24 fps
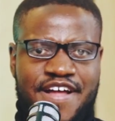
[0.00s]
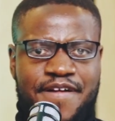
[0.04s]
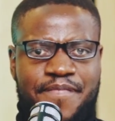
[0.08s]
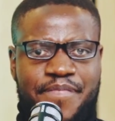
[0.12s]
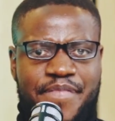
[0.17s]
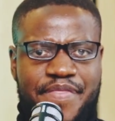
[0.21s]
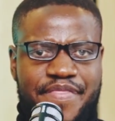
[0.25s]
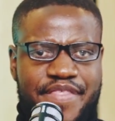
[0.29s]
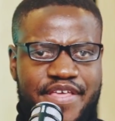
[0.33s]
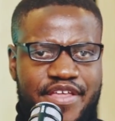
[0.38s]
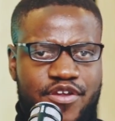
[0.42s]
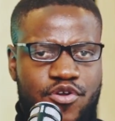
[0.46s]

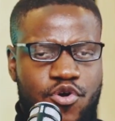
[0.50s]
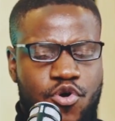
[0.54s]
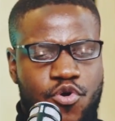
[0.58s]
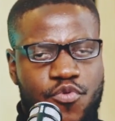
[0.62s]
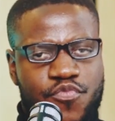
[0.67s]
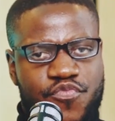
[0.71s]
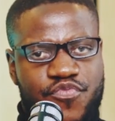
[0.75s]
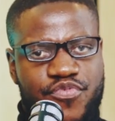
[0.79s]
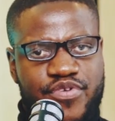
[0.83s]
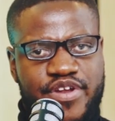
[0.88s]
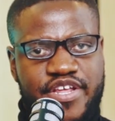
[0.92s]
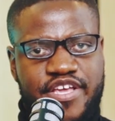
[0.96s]
and then
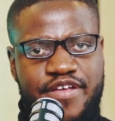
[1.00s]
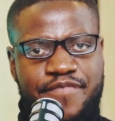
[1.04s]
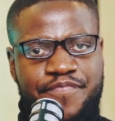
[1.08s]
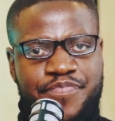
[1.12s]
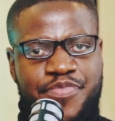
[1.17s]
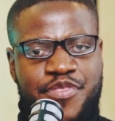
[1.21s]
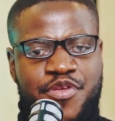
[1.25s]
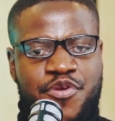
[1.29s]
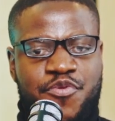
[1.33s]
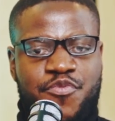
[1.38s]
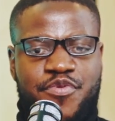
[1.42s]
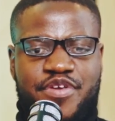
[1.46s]
hopefully
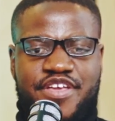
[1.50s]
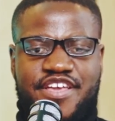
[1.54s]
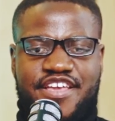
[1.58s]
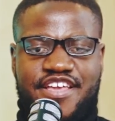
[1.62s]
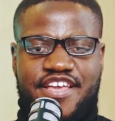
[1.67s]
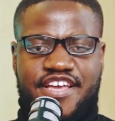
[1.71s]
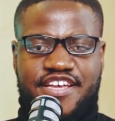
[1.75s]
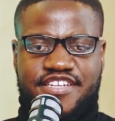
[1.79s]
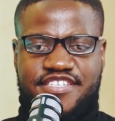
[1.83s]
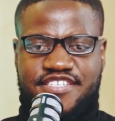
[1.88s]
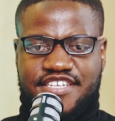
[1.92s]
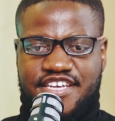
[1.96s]
we can
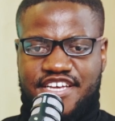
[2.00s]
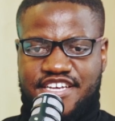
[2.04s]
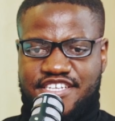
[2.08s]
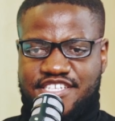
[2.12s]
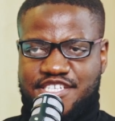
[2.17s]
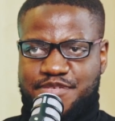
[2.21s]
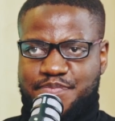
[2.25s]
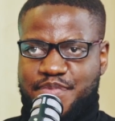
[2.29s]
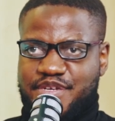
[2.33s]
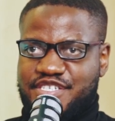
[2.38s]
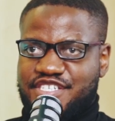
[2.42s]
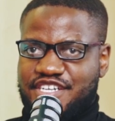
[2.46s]
get a
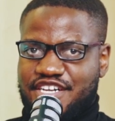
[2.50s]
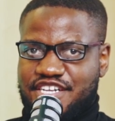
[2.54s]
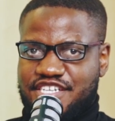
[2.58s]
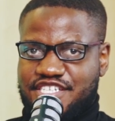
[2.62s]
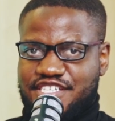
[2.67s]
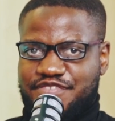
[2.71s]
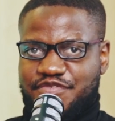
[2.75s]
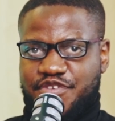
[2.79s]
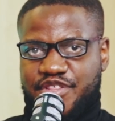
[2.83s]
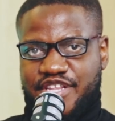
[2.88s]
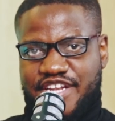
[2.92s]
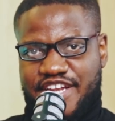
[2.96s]

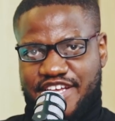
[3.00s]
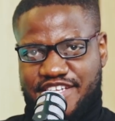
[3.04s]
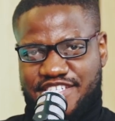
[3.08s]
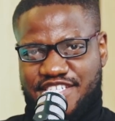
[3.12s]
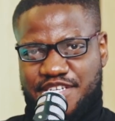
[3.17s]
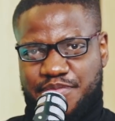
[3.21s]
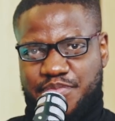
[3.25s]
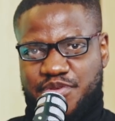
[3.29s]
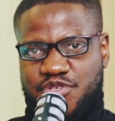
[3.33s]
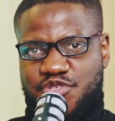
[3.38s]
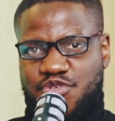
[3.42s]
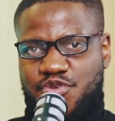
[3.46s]
specialist for the next
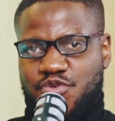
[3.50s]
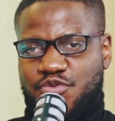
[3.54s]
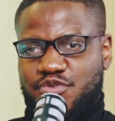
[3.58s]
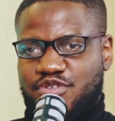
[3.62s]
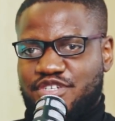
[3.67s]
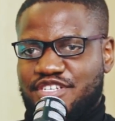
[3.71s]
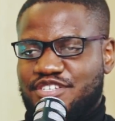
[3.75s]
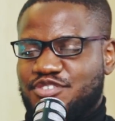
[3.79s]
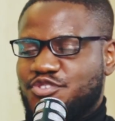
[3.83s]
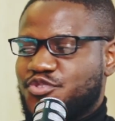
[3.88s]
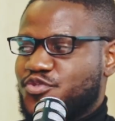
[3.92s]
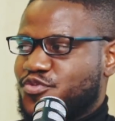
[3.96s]
episode
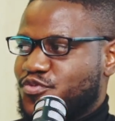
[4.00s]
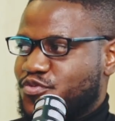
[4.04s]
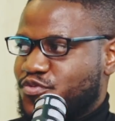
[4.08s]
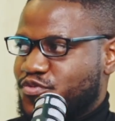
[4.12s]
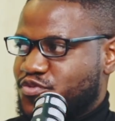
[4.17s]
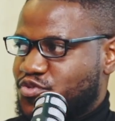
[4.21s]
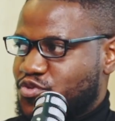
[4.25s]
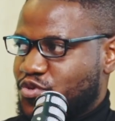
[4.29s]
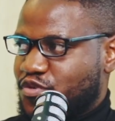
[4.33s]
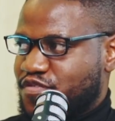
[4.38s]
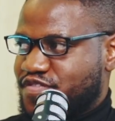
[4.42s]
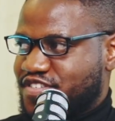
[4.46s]
to
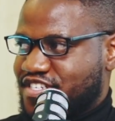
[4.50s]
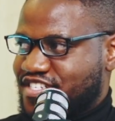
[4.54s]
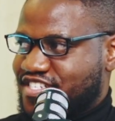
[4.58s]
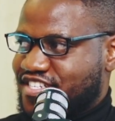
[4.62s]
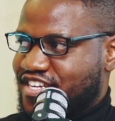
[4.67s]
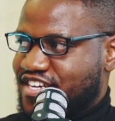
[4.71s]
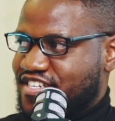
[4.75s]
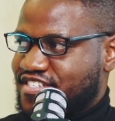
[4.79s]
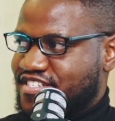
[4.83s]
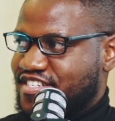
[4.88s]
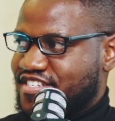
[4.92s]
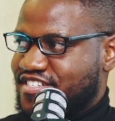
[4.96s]
sort of
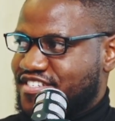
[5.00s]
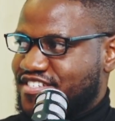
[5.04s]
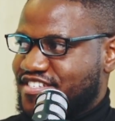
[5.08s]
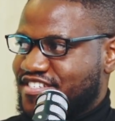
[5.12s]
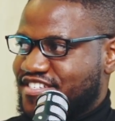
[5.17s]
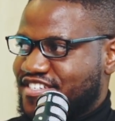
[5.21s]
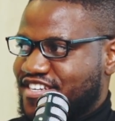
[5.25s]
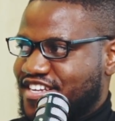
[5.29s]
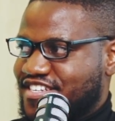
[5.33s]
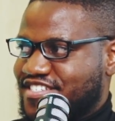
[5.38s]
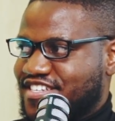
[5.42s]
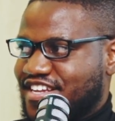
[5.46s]
discuss
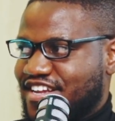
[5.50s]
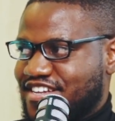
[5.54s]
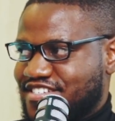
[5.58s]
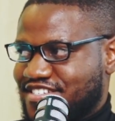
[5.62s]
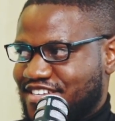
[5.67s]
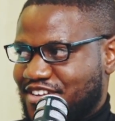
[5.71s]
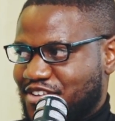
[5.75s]
it and tell us a